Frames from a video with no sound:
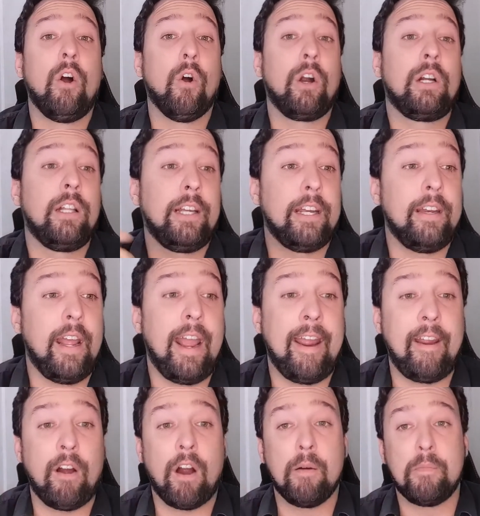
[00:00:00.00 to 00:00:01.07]
or click
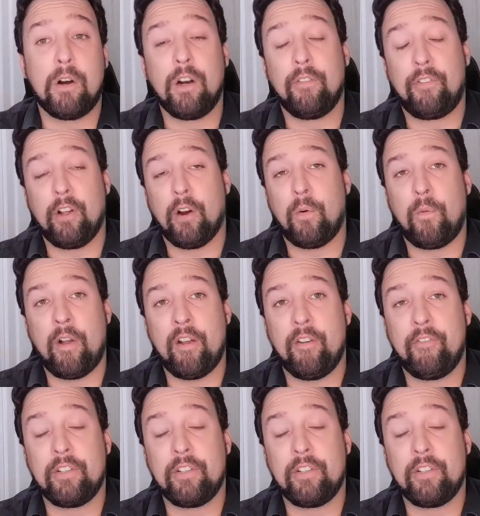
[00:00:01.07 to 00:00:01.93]
into AR mode if they're uh,